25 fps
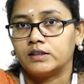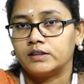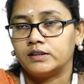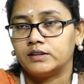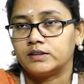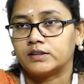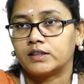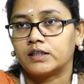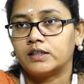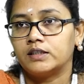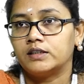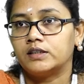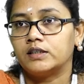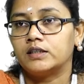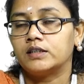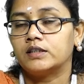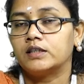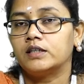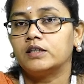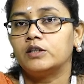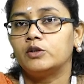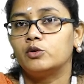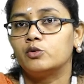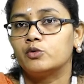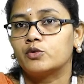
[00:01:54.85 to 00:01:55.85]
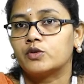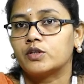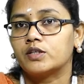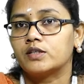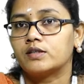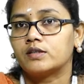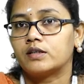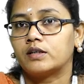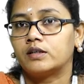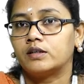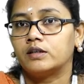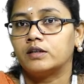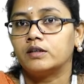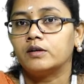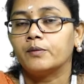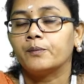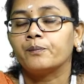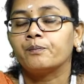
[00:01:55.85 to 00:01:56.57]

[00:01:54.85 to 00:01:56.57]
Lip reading: a design thinking, users and